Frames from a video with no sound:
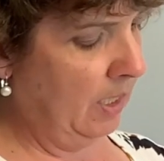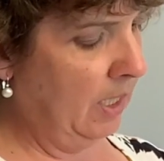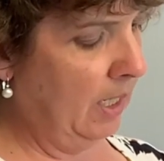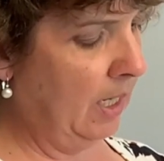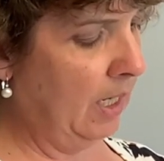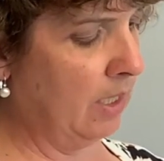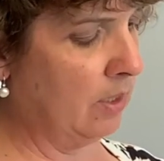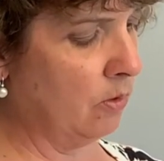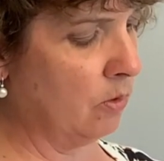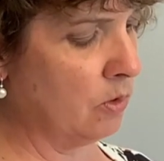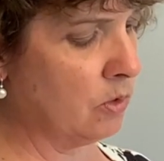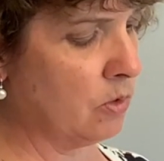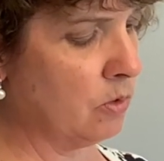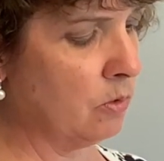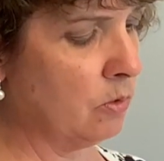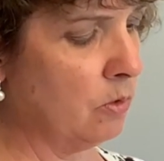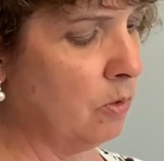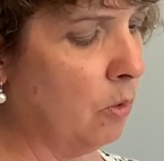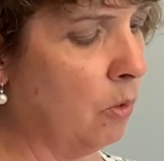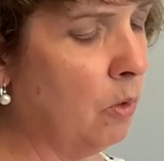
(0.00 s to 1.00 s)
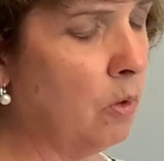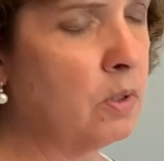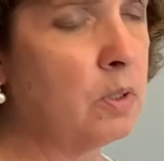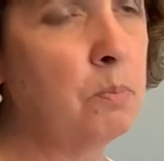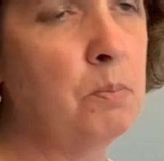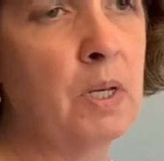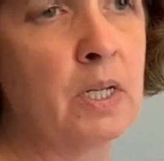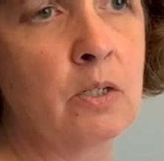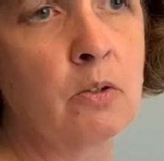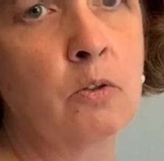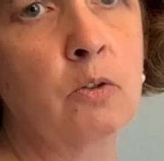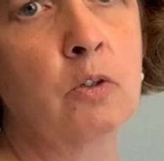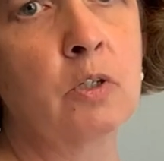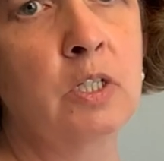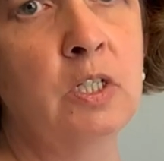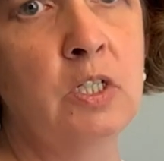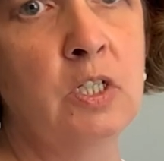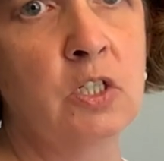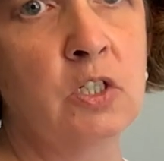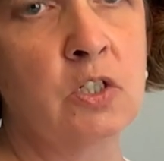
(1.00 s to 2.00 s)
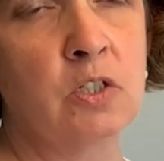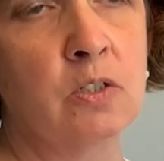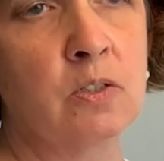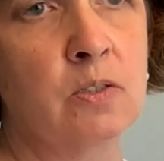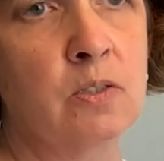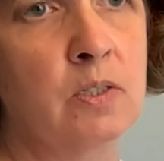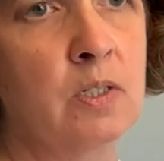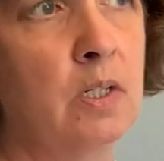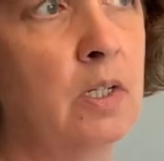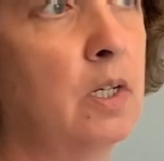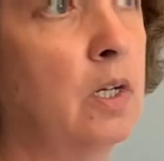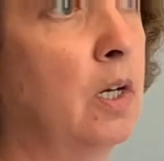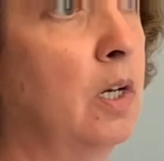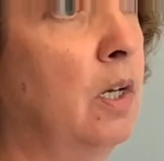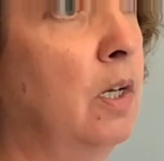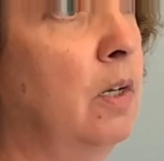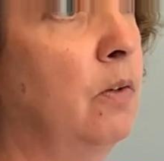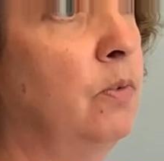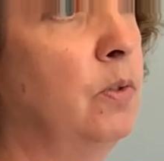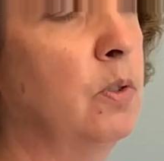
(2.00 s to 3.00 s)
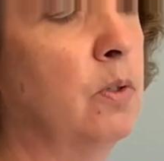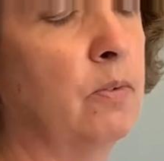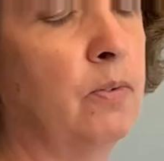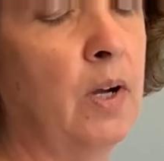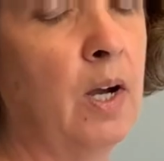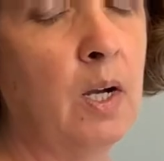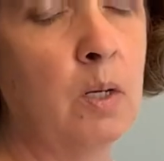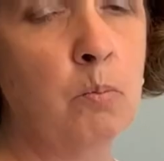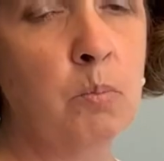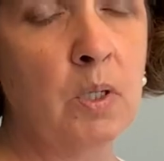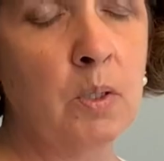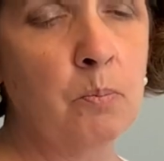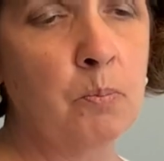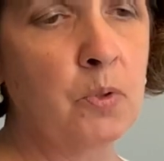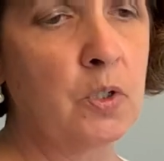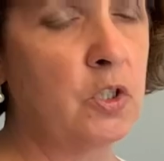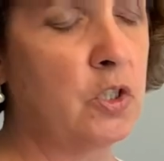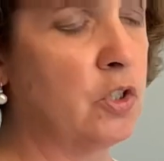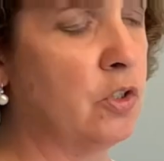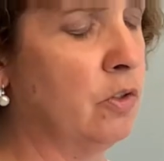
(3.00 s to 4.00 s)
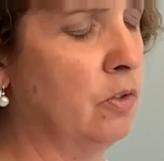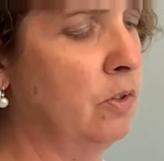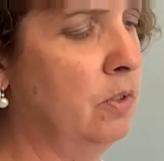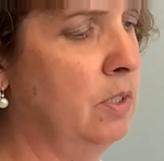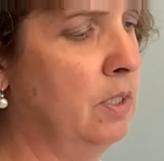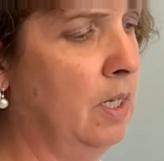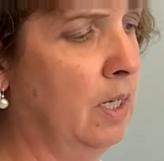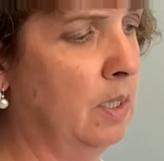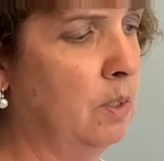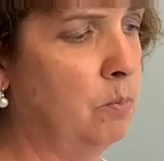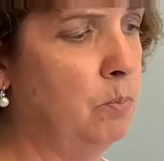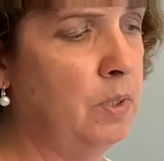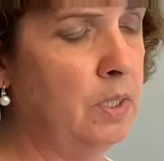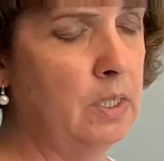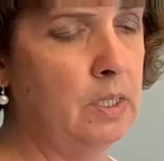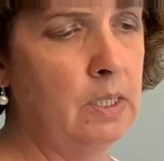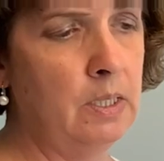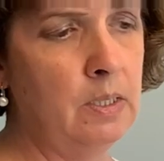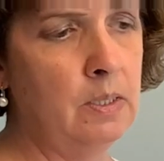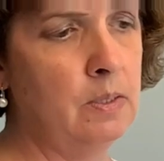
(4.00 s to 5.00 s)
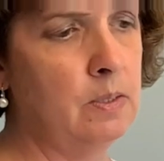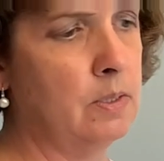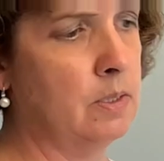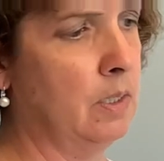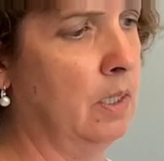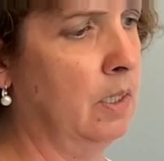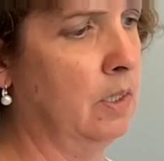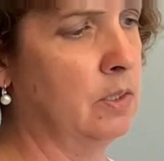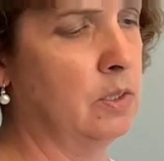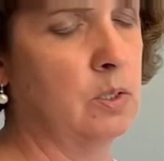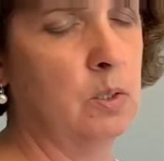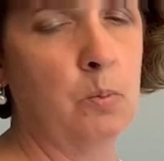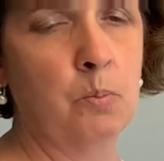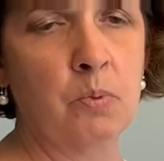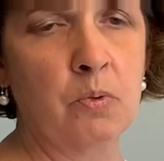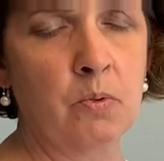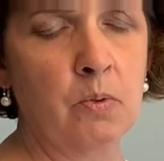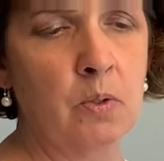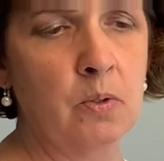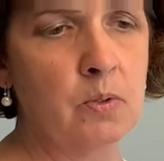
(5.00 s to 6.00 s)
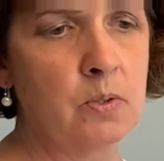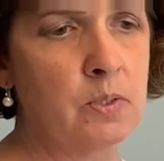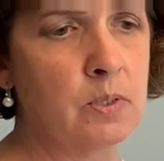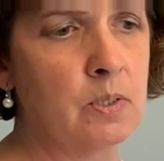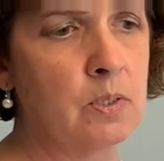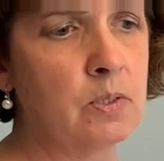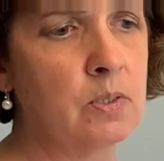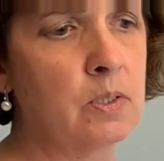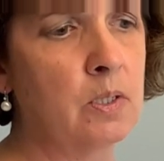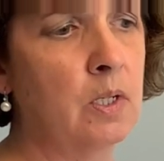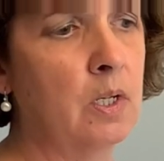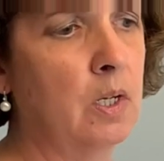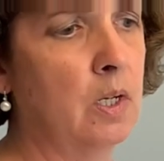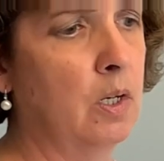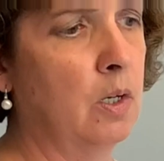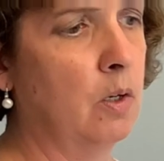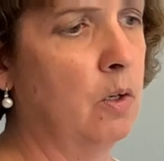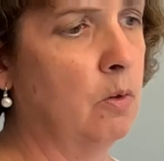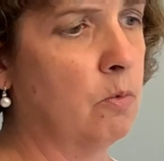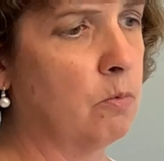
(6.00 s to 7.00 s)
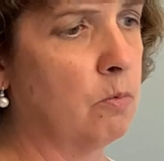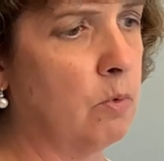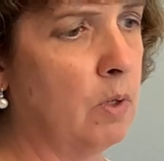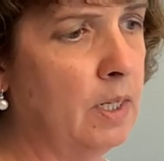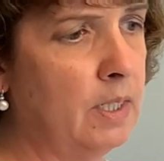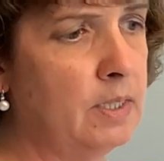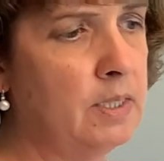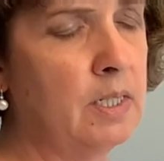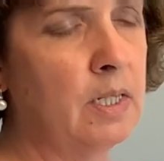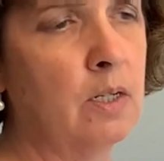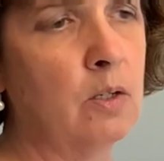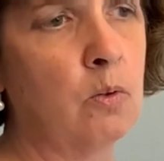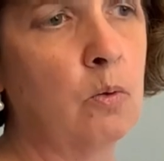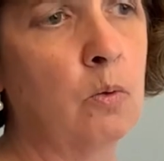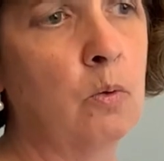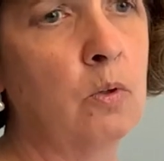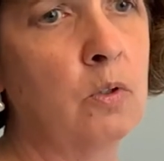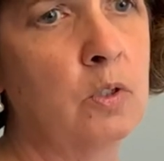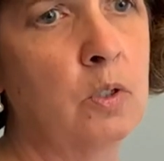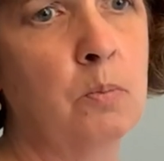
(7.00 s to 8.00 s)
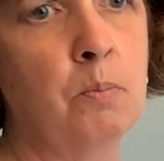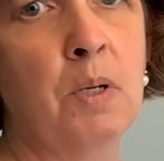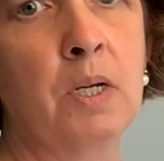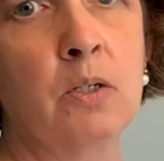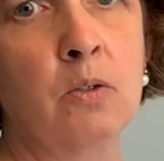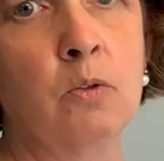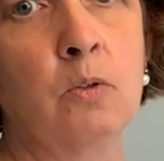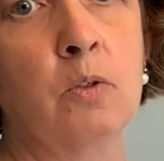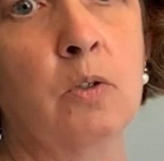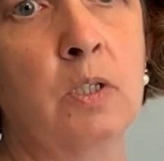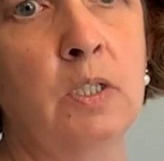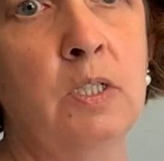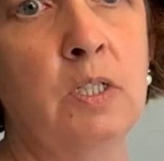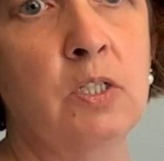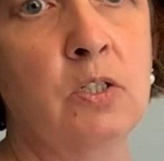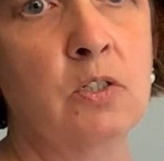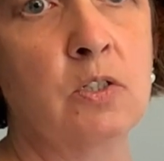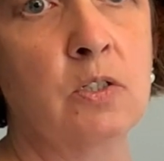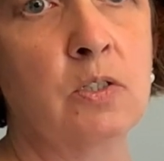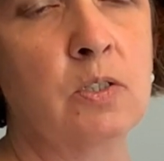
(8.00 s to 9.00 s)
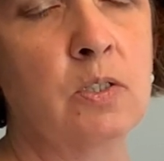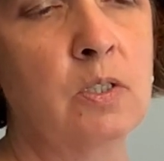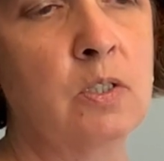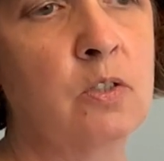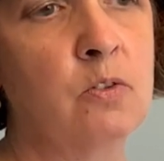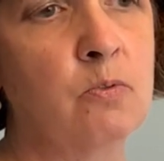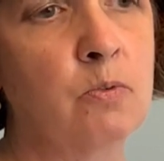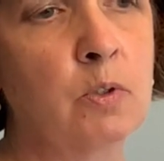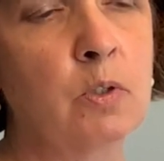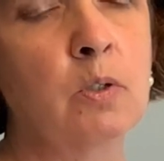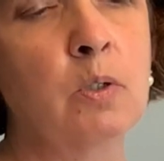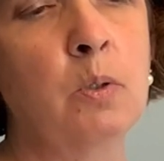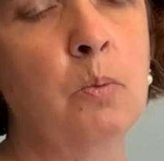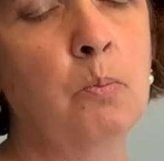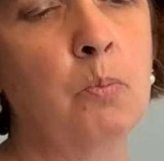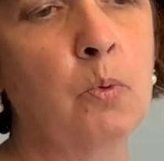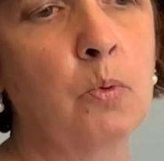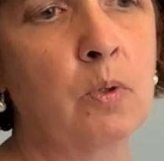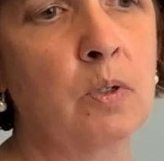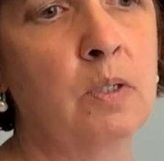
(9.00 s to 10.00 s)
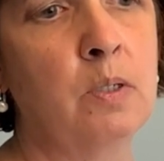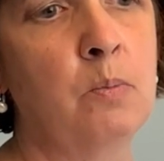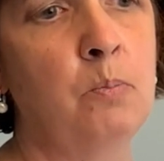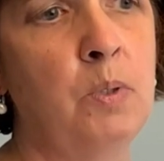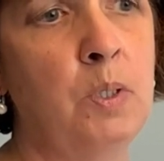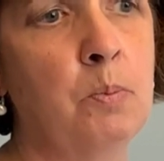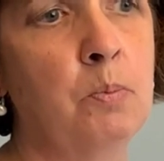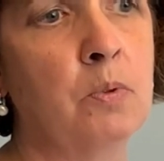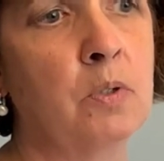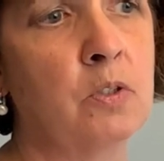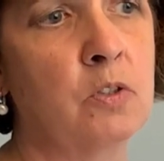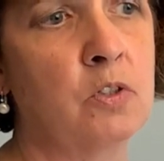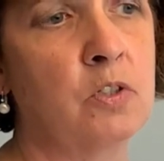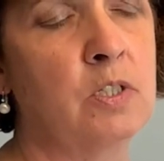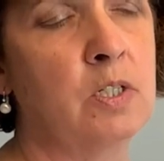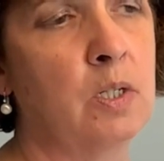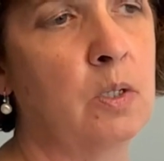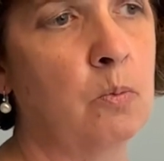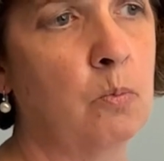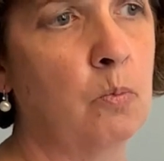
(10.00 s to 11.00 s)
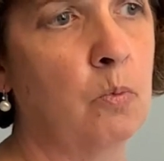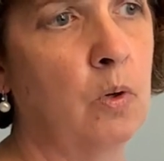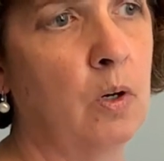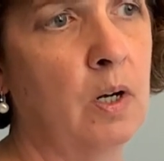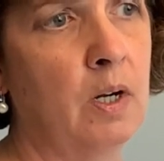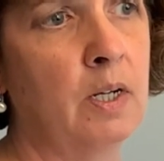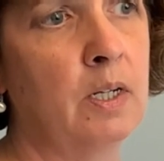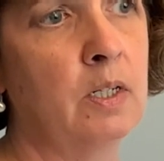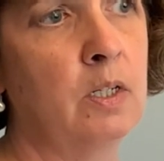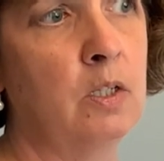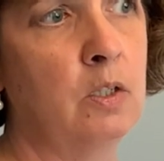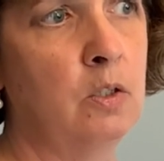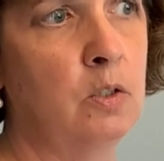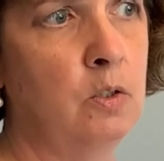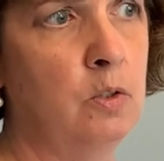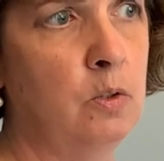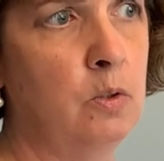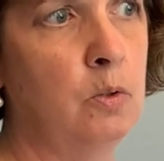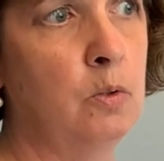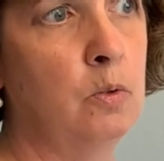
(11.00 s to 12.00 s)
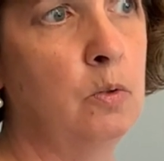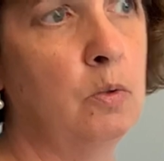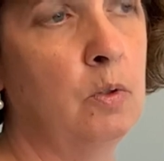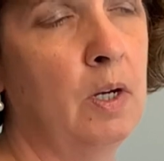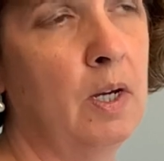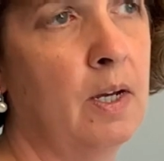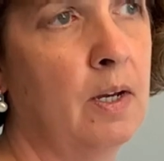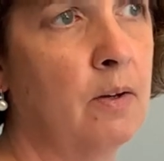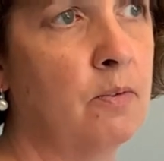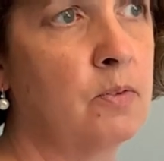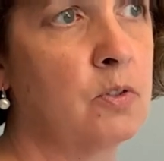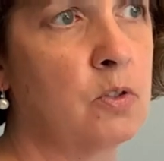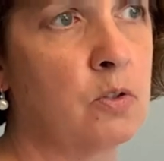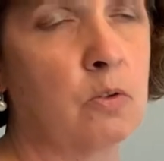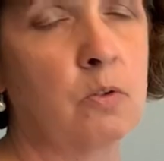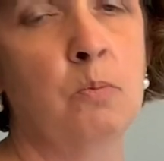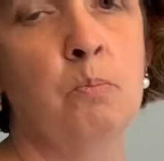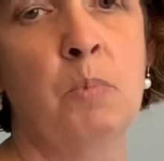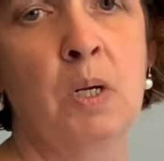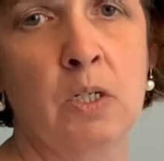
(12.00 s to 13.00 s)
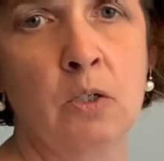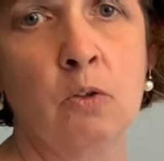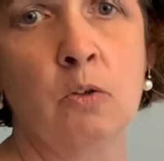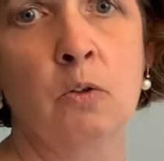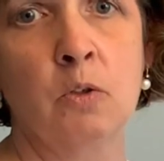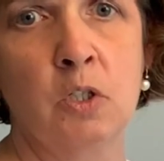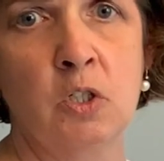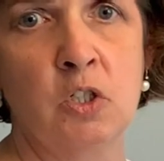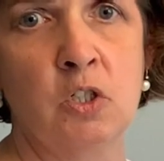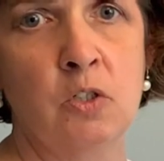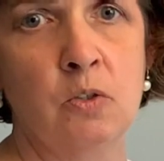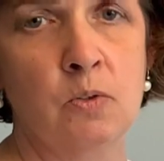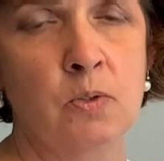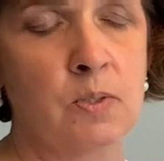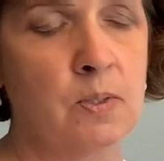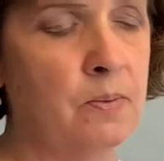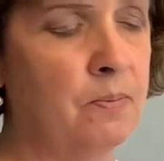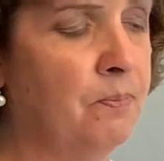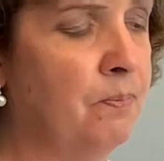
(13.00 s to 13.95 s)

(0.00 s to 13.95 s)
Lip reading: And also all the medical conditions. If you have high blood pressure, diabetes, osteoporosis, write down all your medical conditions. It's really important that people understand why you have certain medical issues.